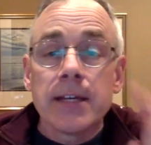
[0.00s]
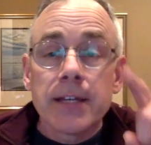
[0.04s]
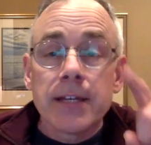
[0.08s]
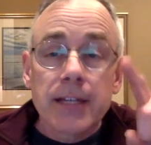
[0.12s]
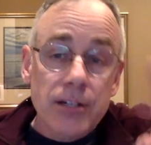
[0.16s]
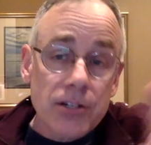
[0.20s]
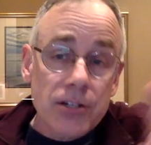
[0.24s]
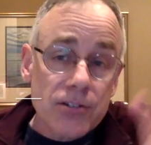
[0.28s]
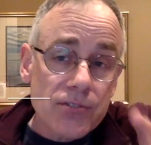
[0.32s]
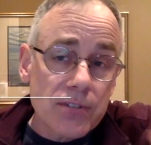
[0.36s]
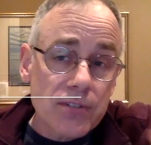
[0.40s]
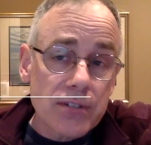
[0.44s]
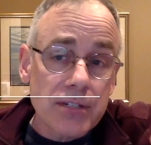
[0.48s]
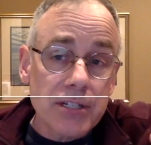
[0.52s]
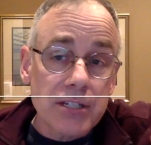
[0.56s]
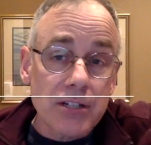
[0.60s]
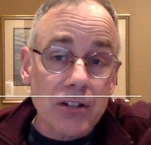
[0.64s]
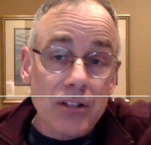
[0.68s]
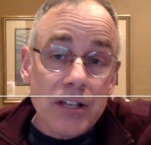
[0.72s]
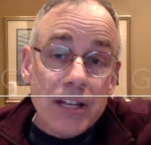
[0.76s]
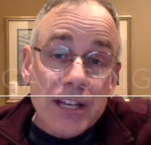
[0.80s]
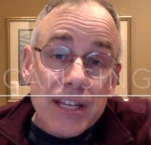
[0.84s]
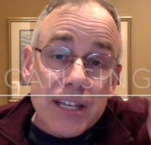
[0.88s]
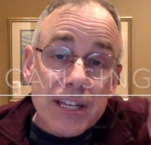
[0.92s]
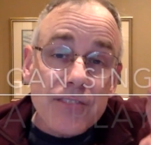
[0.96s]
Here's the
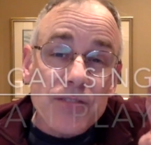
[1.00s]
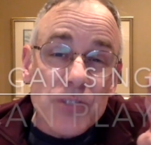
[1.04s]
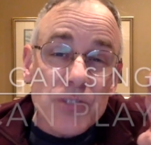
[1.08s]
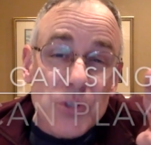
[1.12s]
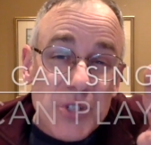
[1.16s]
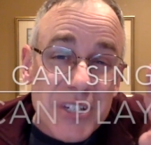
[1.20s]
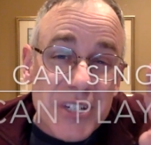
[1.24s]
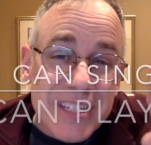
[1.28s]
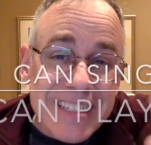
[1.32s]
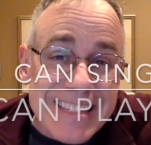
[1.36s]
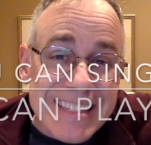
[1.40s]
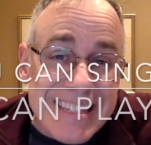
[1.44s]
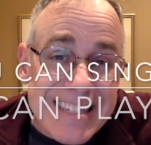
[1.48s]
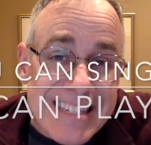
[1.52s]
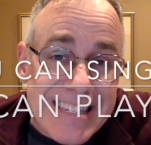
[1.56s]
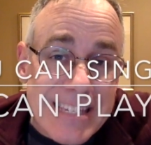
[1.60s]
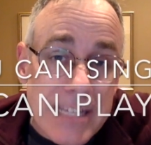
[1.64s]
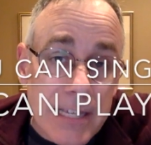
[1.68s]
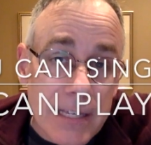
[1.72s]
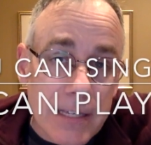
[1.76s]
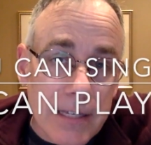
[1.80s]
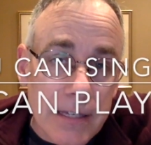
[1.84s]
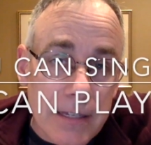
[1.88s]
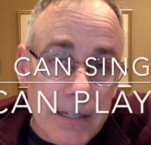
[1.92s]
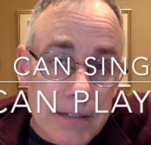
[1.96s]
deal if you can
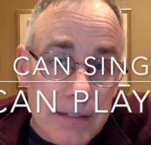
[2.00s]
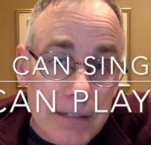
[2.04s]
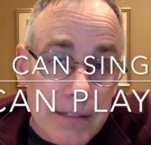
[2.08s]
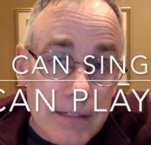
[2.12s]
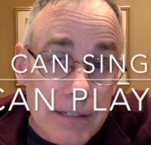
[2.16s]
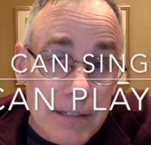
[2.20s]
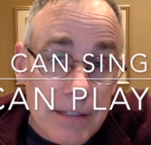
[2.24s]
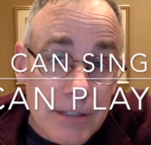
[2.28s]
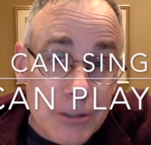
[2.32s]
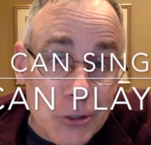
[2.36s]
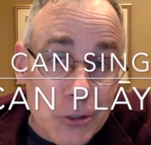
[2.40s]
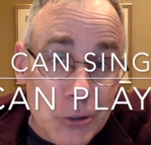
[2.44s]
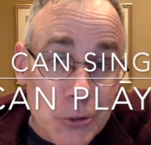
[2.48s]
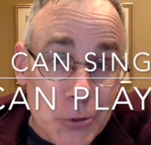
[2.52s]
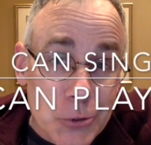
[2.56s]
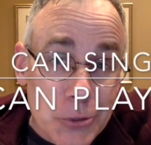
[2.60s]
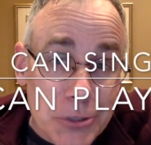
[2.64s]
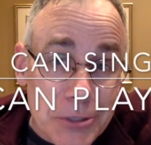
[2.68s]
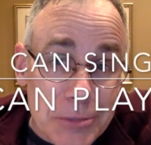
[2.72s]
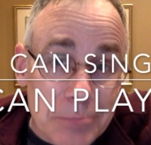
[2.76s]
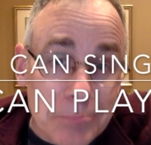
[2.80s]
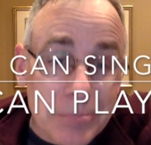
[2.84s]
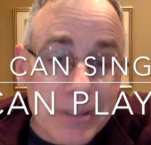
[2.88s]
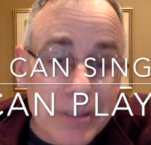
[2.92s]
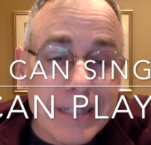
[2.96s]
sing it, you
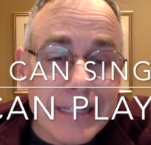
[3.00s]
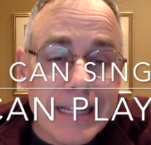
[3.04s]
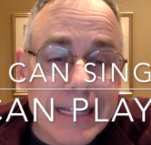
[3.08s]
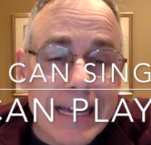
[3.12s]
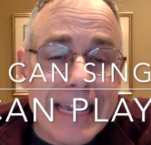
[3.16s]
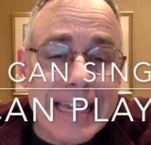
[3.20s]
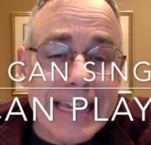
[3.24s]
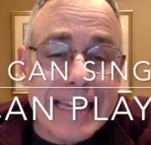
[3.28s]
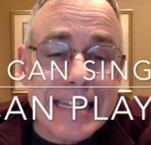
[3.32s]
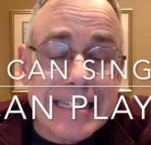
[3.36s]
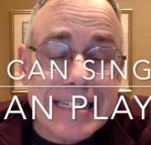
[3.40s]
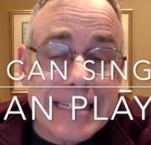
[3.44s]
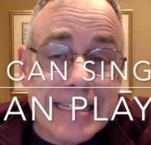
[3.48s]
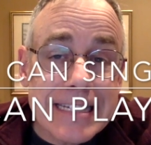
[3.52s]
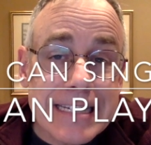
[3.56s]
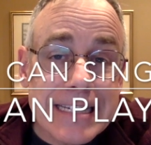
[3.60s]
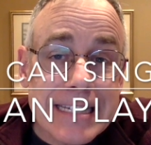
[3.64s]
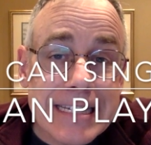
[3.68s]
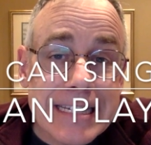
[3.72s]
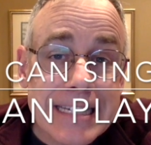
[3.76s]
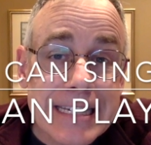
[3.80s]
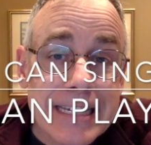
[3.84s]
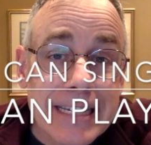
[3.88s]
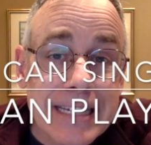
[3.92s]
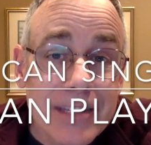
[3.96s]
can play it.
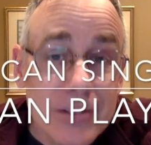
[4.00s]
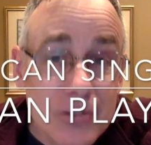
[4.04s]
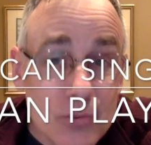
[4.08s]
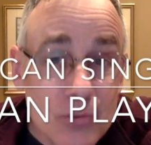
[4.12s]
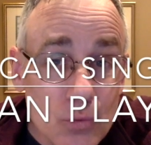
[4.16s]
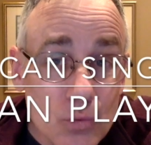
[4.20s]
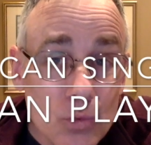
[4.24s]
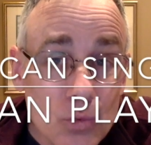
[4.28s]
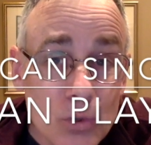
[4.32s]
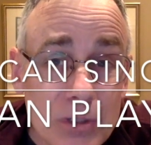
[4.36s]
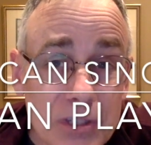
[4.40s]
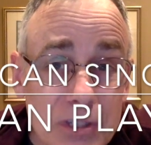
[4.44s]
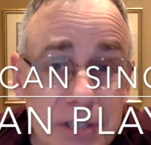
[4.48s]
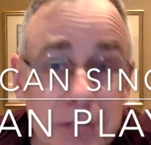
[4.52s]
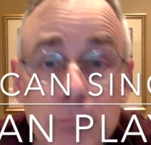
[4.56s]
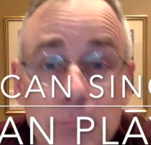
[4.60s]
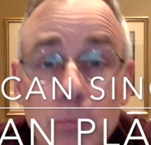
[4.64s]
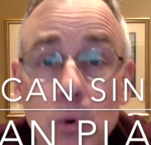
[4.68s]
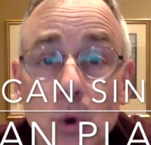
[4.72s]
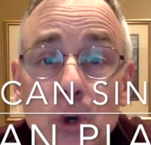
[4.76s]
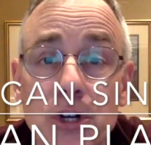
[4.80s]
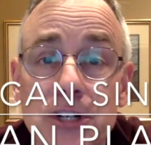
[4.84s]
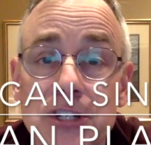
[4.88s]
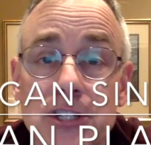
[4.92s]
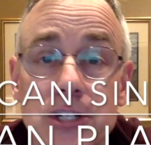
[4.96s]
It's really
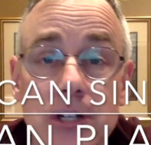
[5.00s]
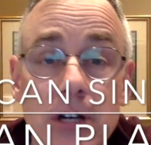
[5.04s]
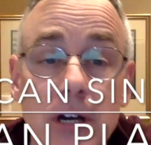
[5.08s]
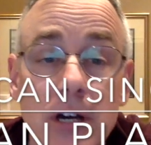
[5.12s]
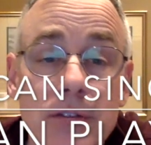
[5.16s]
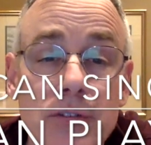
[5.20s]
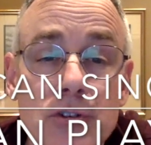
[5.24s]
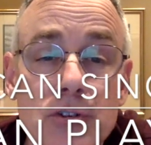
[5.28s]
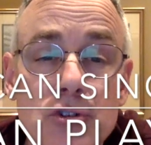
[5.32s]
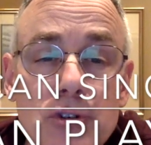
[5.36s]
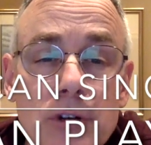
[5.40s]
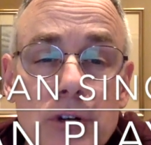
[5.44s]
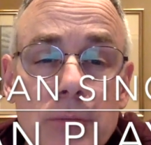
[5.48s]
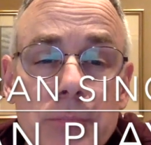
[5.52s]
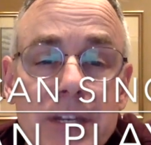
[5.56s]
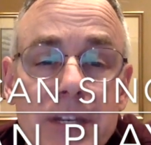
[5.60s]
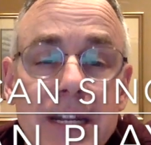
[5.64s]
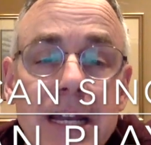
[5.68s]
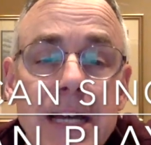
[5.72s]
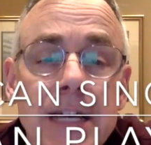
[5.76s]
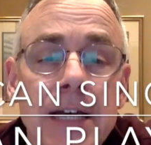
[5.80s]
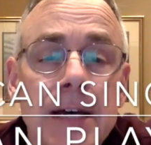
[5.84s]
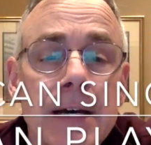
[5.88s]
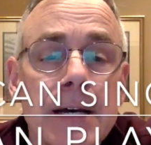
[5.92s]
important on the trumpet.